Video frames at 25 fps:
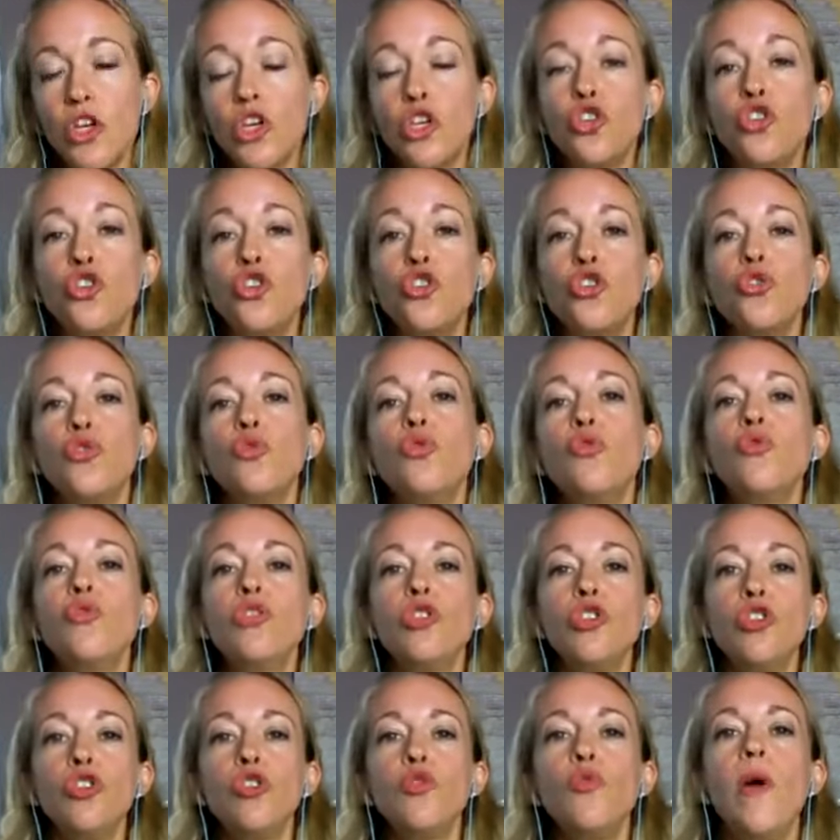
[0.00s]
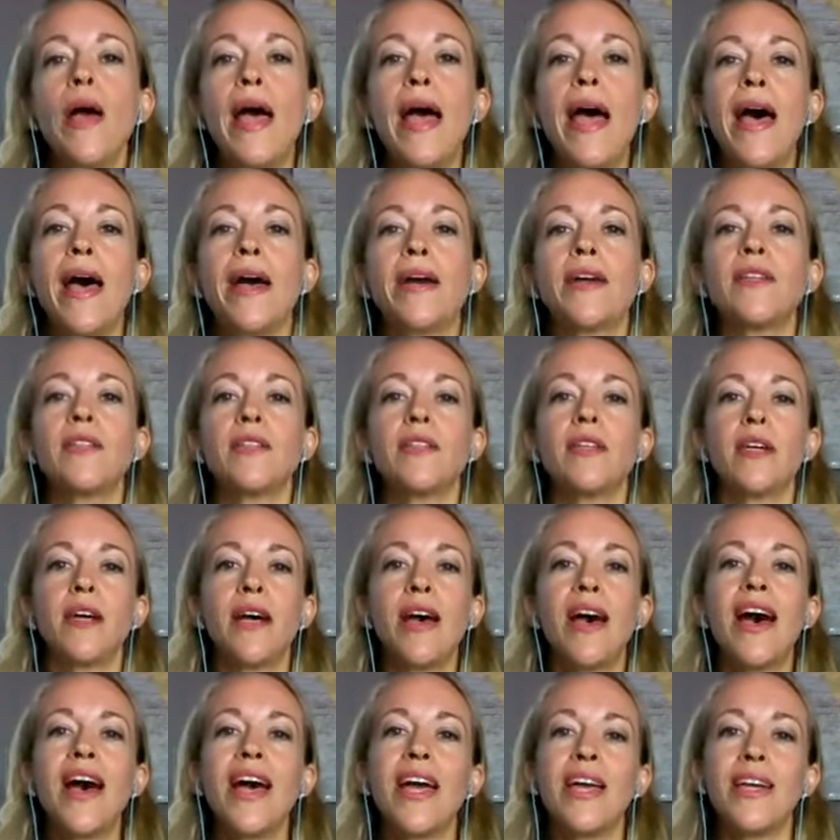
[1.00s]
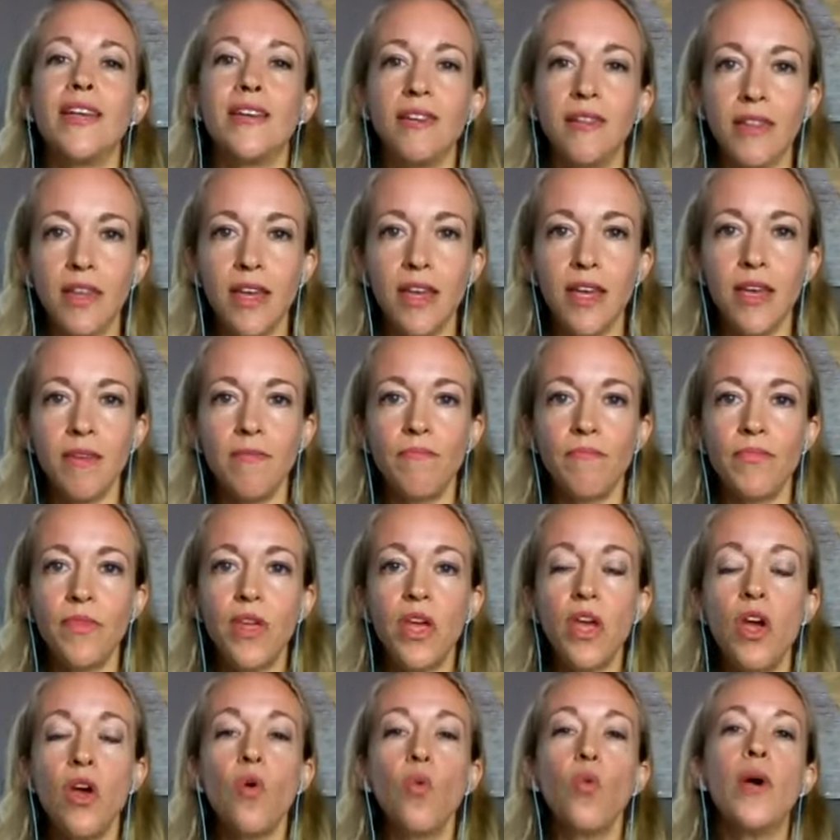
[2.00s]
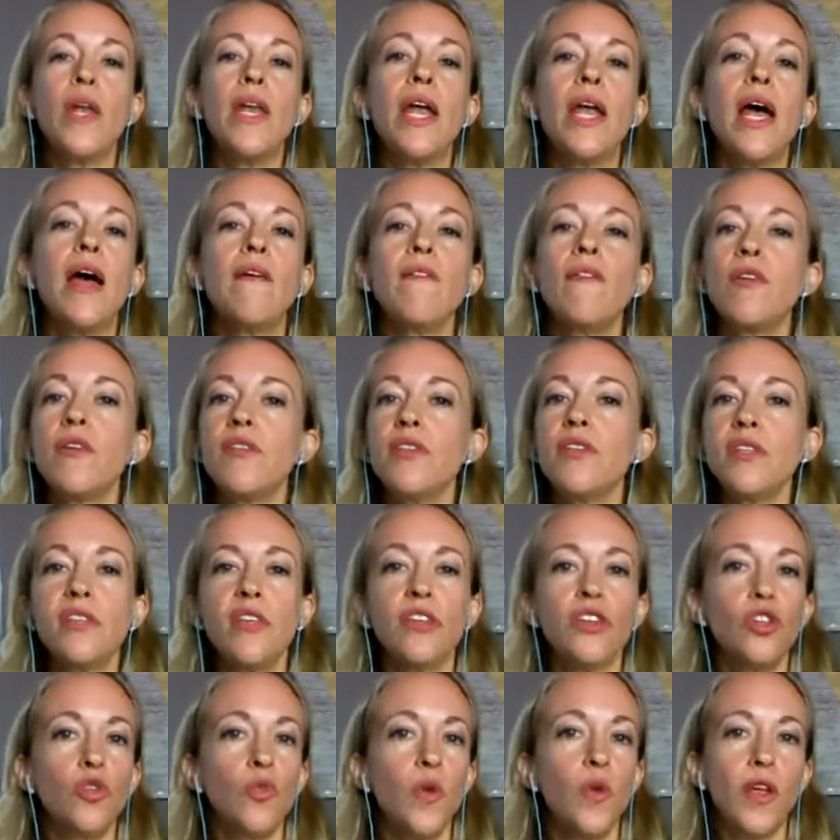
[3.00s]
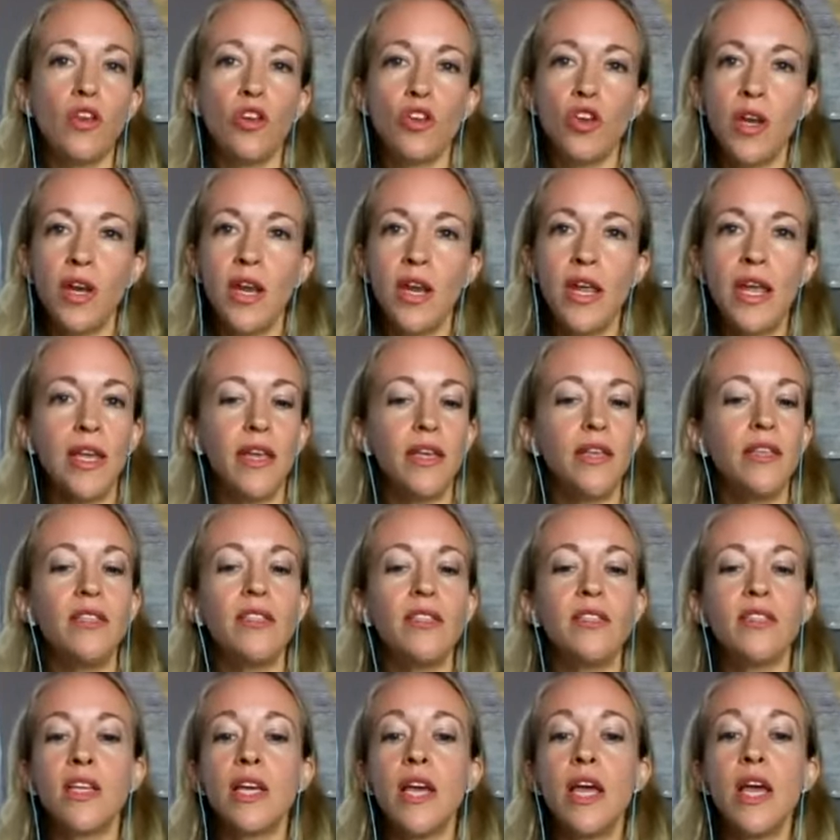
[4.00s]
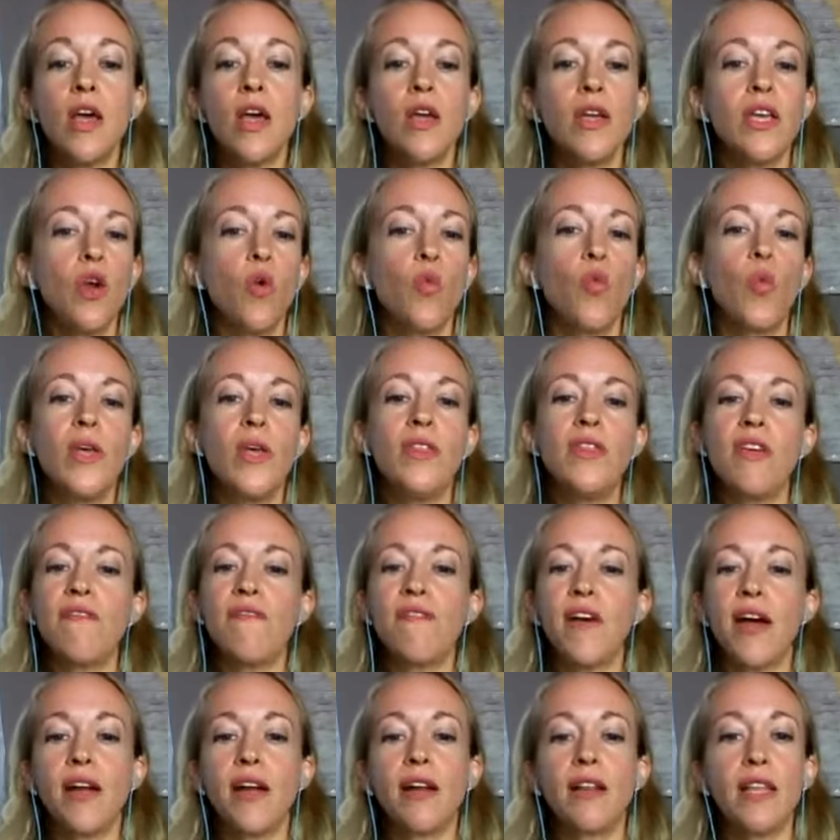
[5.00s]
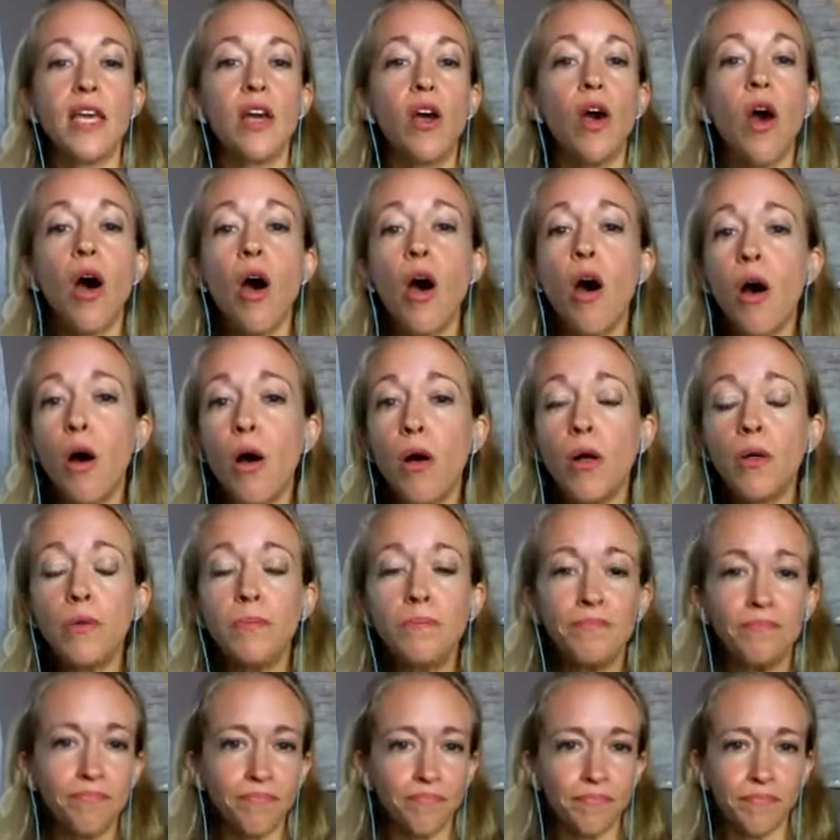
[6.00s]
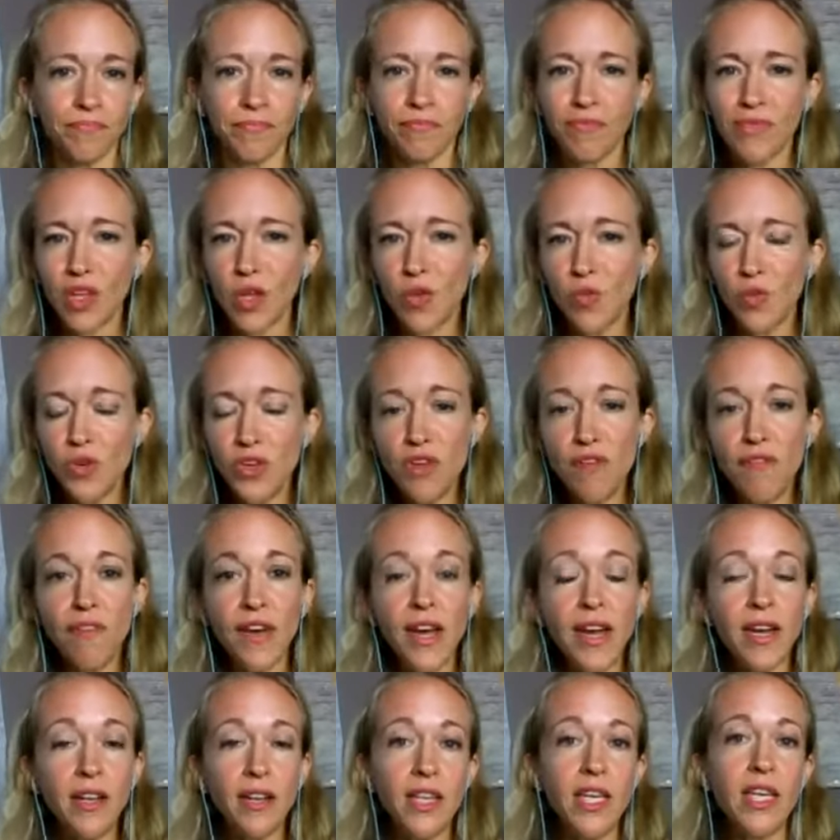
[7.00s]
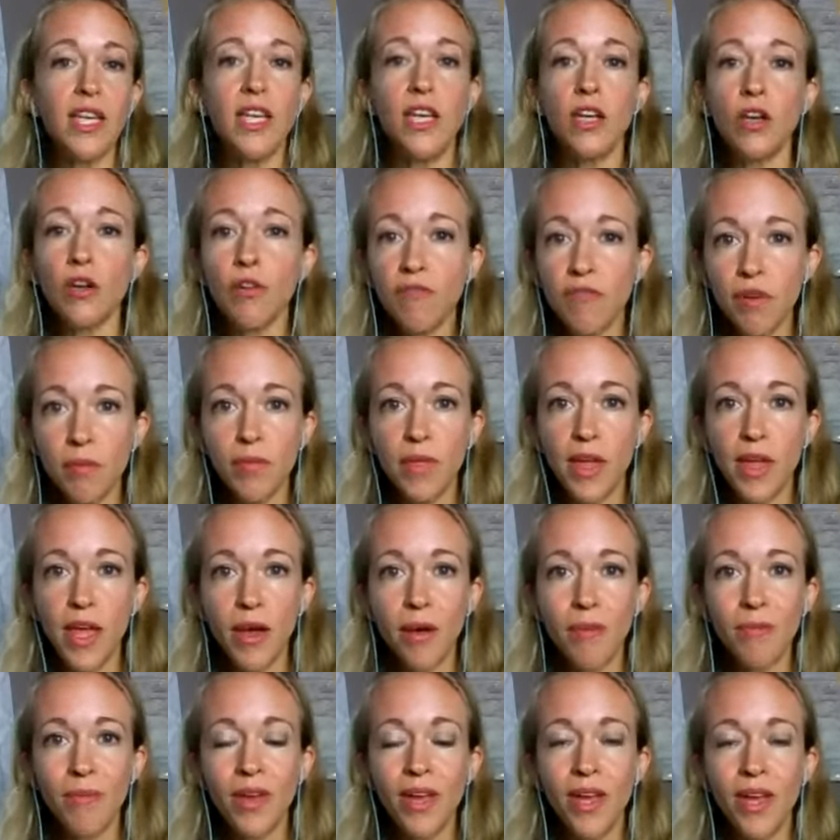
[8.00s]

Choose to act kindly. Whatever the situation is, when they finally call, when you finally hear from them,